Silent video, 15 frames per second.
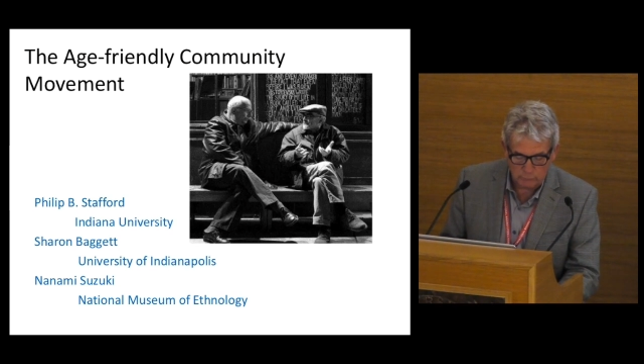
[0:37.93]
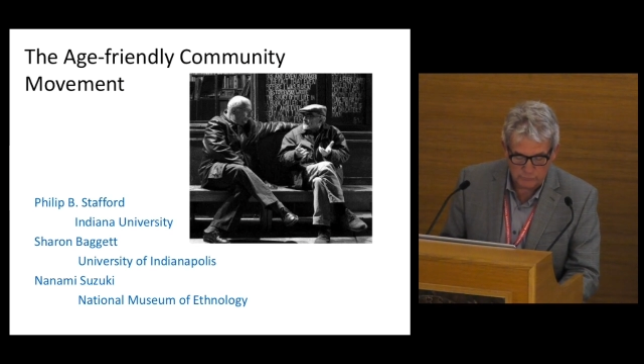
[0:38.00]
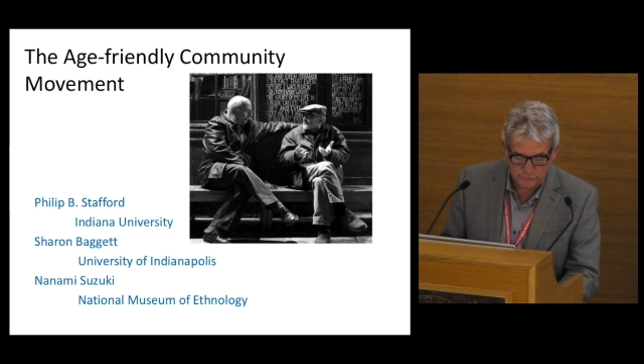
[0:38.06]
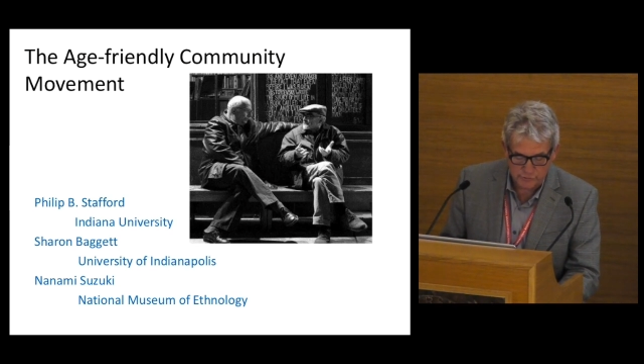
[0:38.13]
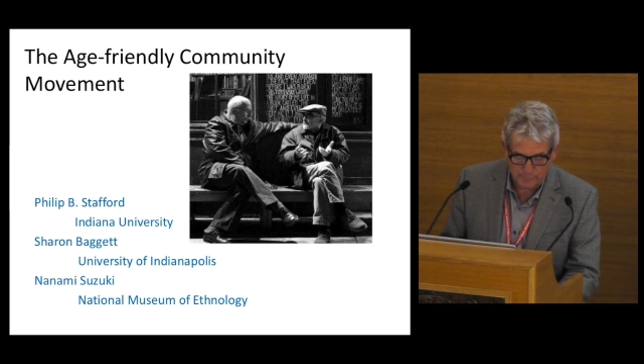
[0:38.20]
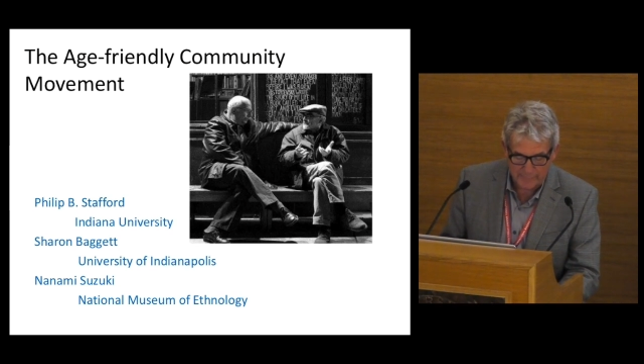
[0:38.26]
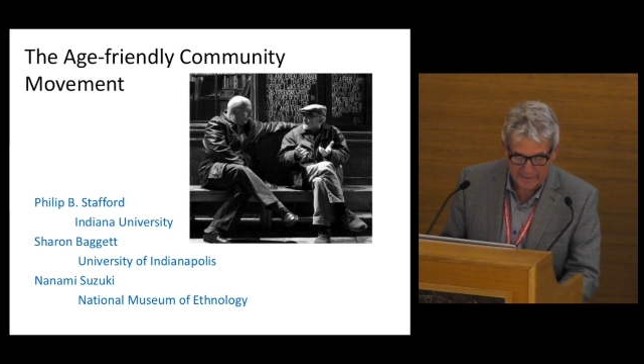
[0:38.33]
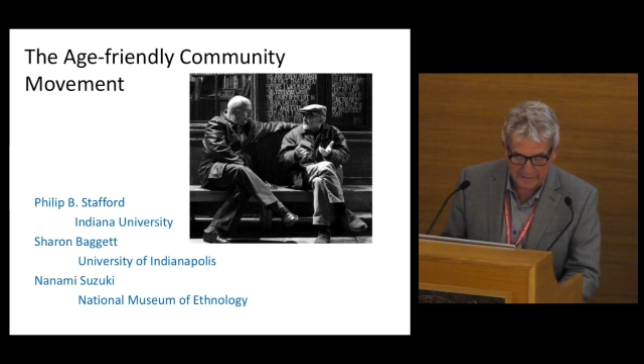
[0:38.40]
will
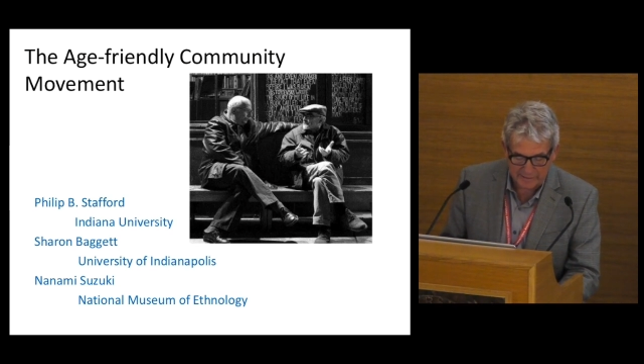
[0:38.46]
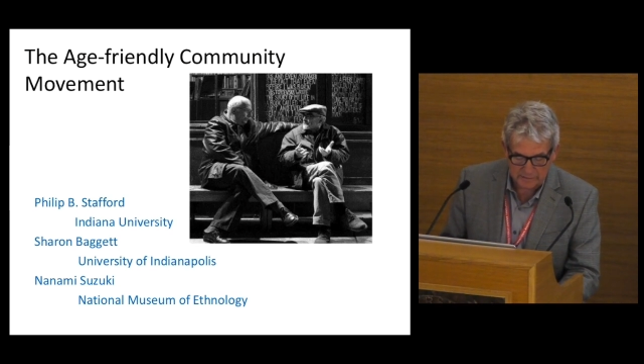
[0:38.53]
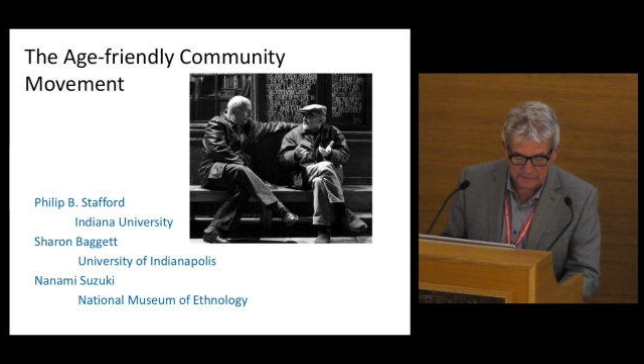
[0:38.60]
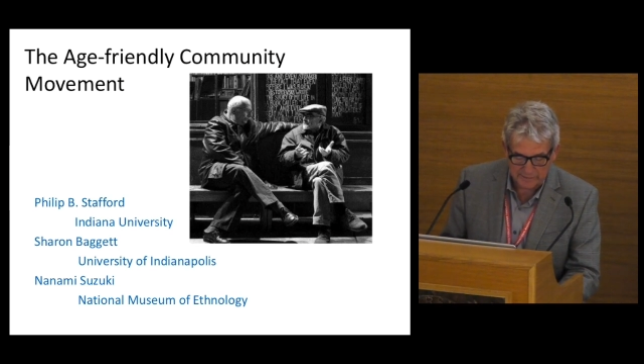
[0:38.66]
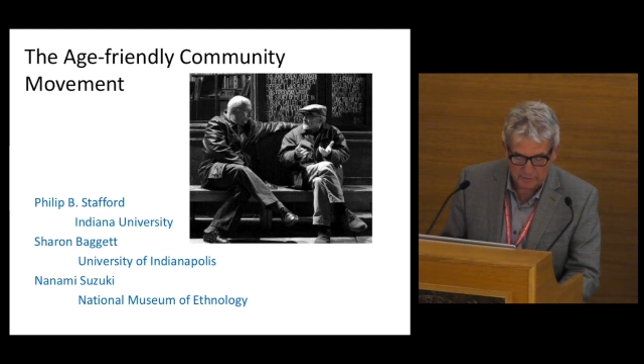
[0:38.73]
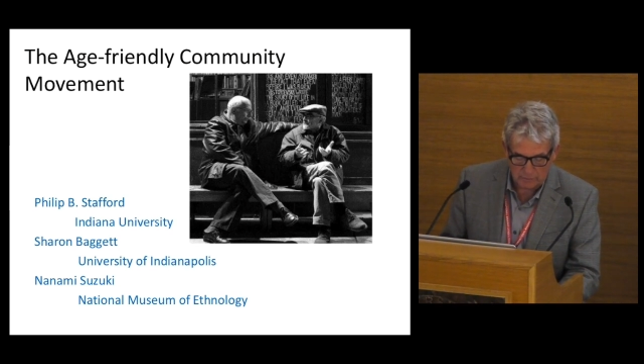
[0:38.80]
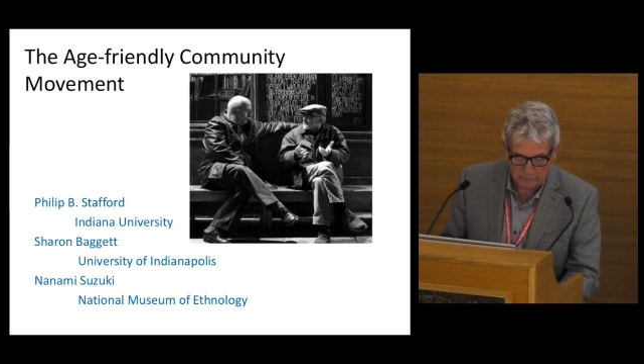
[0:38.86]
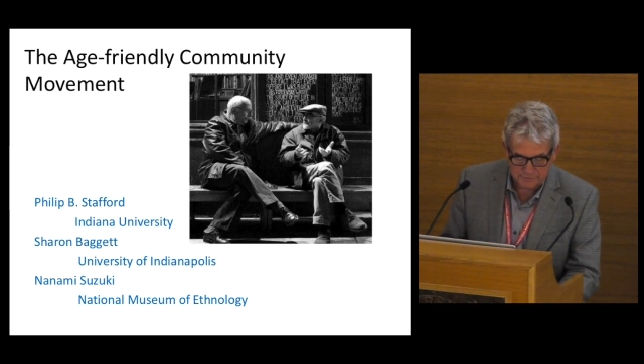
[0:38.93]

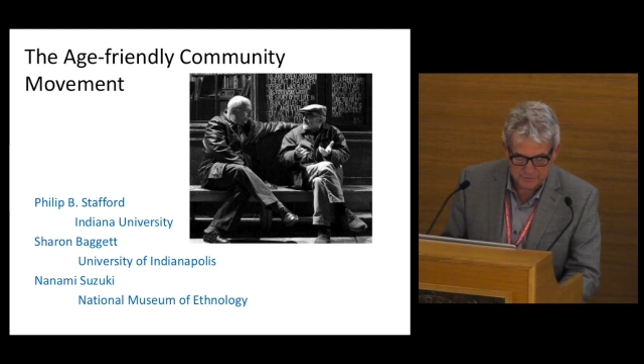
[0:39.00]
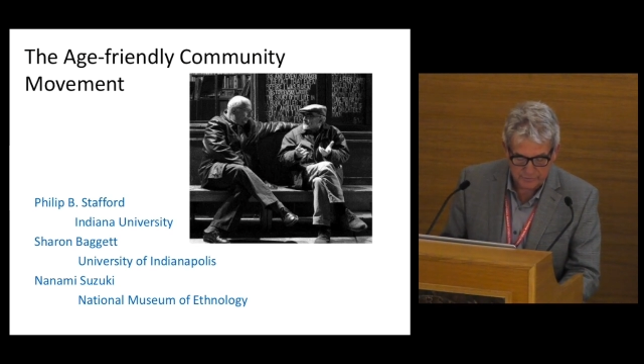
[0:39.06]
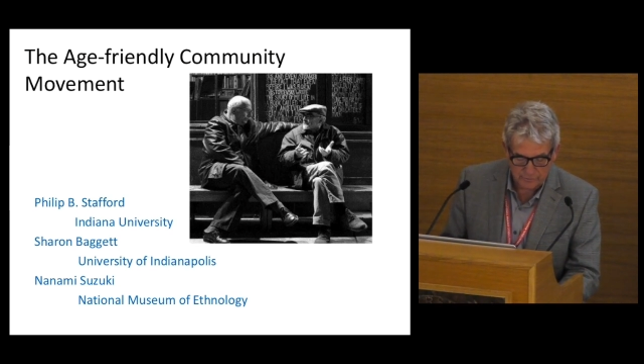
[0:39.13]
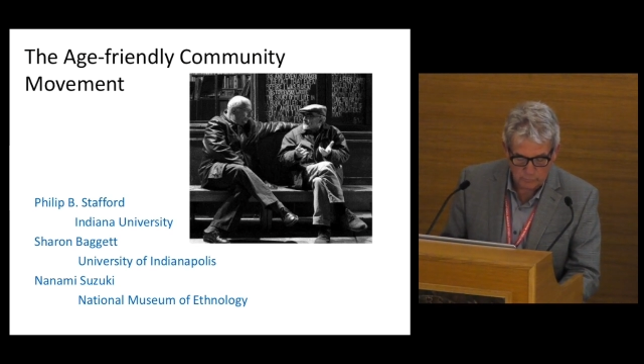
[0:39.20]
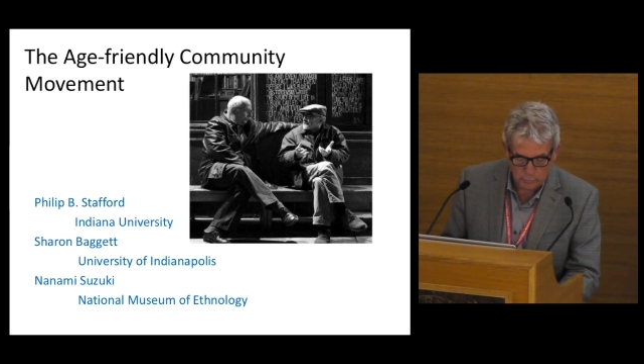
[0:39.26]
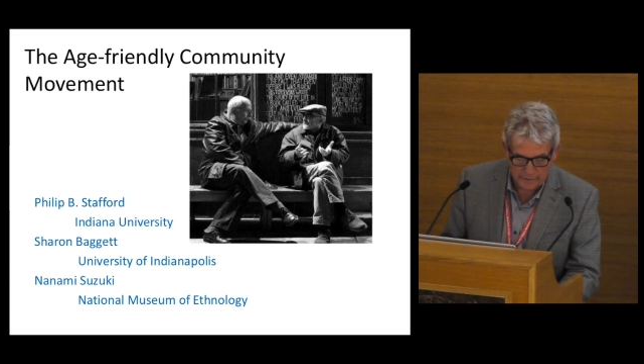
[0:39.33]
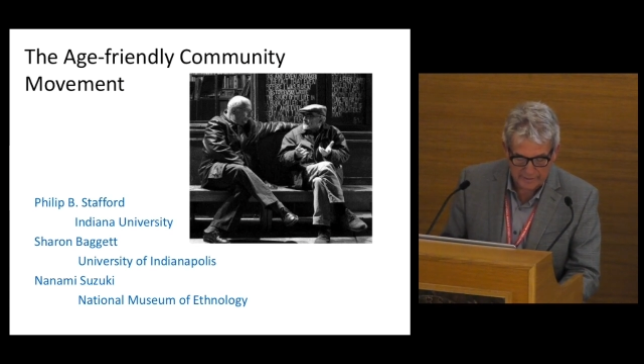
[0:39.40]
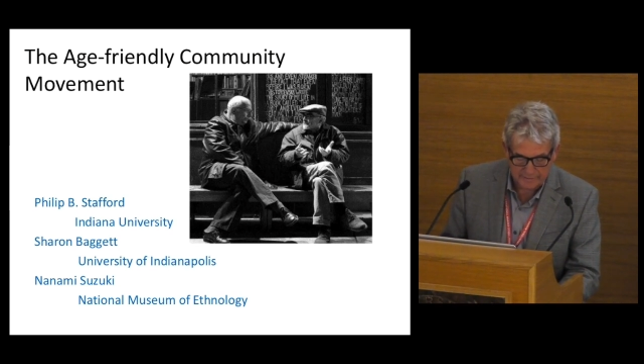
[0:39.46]
dramatically alter
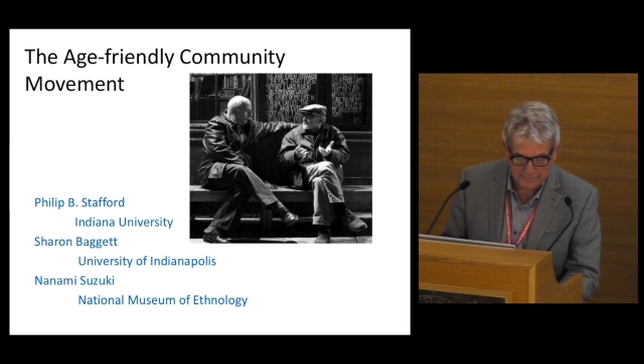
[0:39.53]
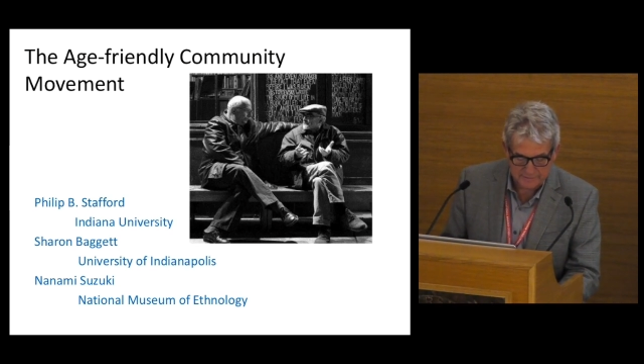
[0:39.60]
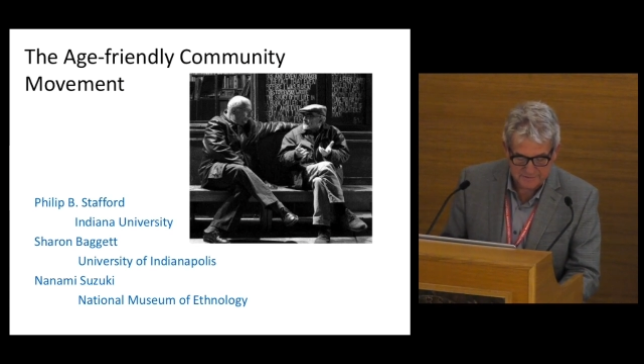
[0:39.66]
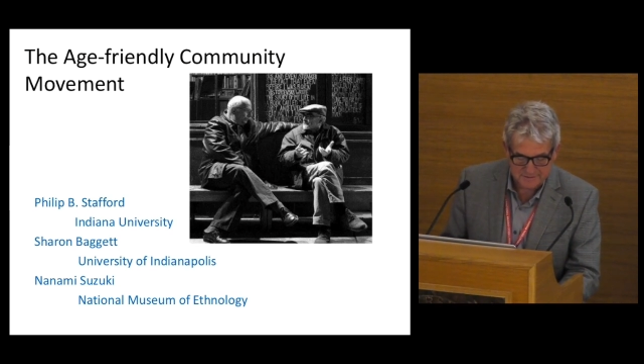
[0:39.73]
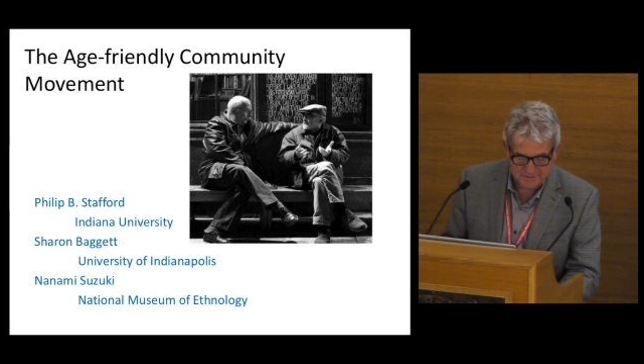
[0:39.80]
the way that